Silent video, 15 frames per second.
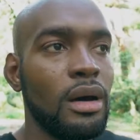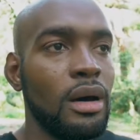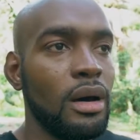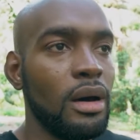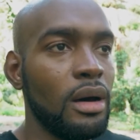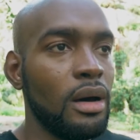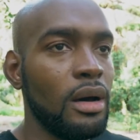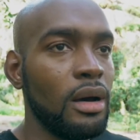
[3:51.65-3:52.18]

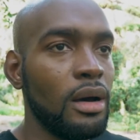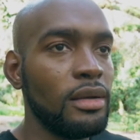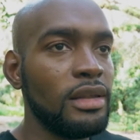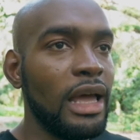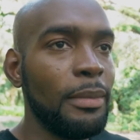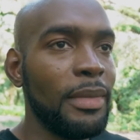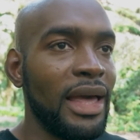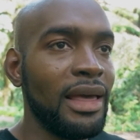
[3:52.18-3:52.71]

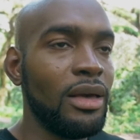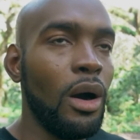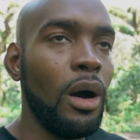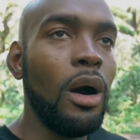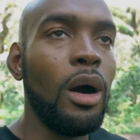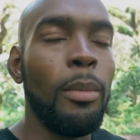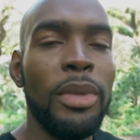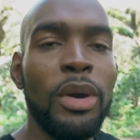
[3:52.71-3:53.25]
Then I'm like,
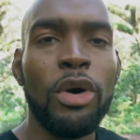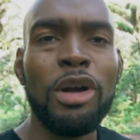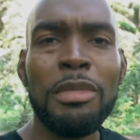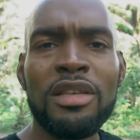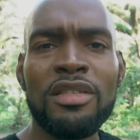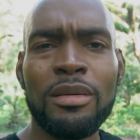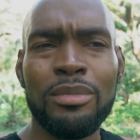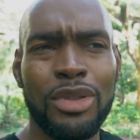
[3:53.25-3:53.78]
oh man, what
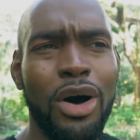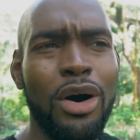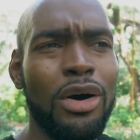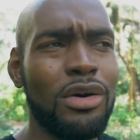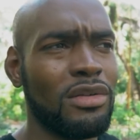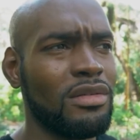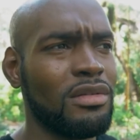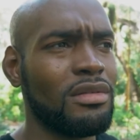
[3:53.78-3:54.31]
about some
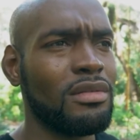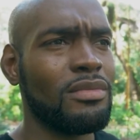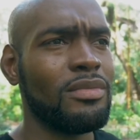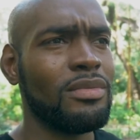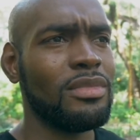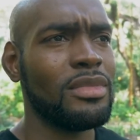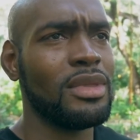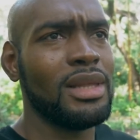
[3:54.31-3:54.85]
dolls?
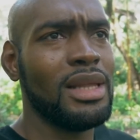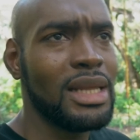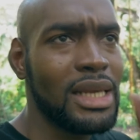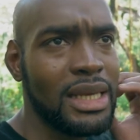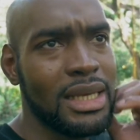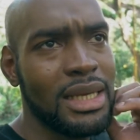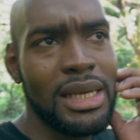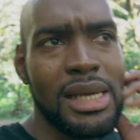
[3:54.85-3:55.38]

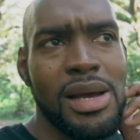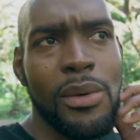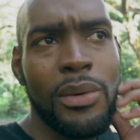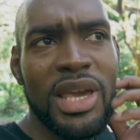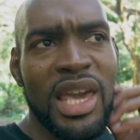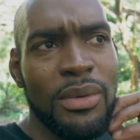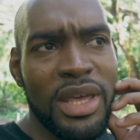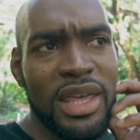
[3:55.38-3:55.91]

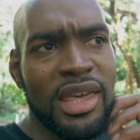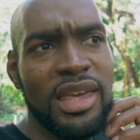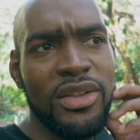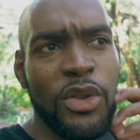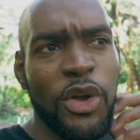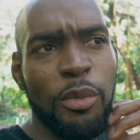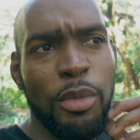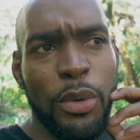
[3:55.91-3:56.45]
We can't really
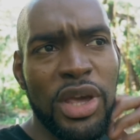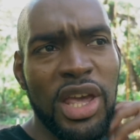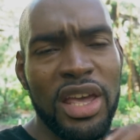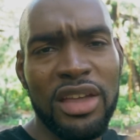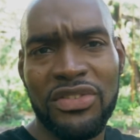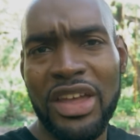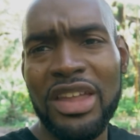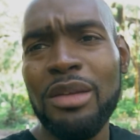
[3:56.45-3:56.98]
get dolls, but we can
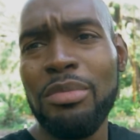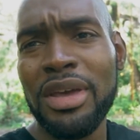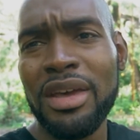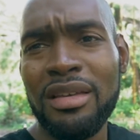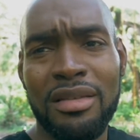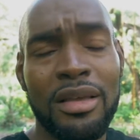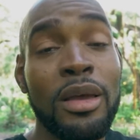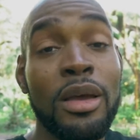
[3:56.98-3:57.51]
get teddy
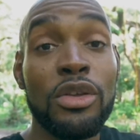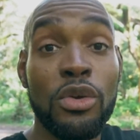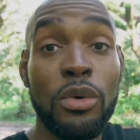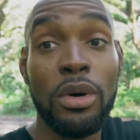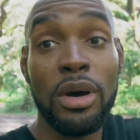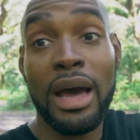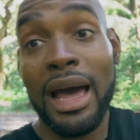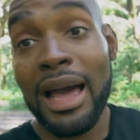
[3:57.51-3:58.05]
bears.
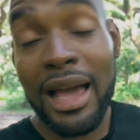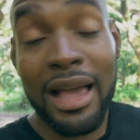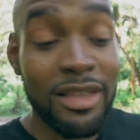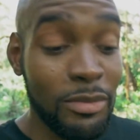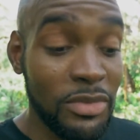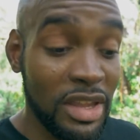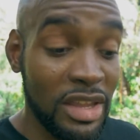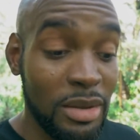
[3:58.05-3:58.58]
So I got
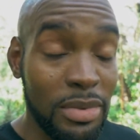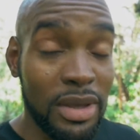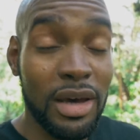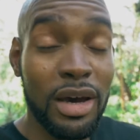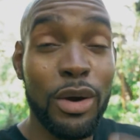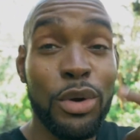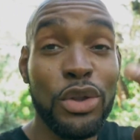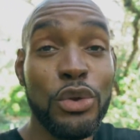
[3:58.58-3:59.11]
some teddy
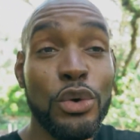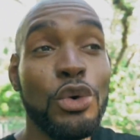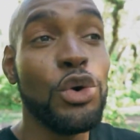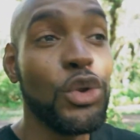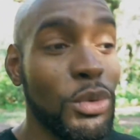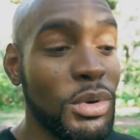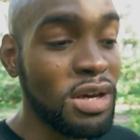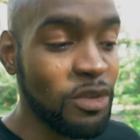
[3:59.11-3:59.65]
bear. Went to
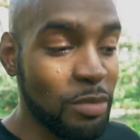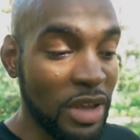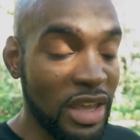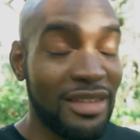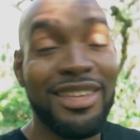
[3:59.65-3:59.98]
Goodwill, spent